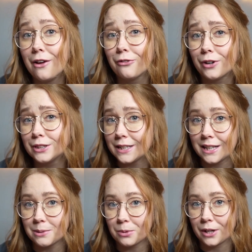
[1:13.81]
first thing
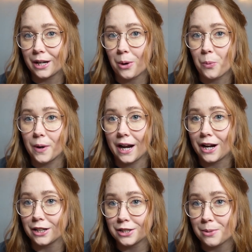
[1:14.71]
in the morning when I
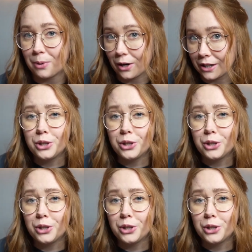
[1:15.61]
got to the park.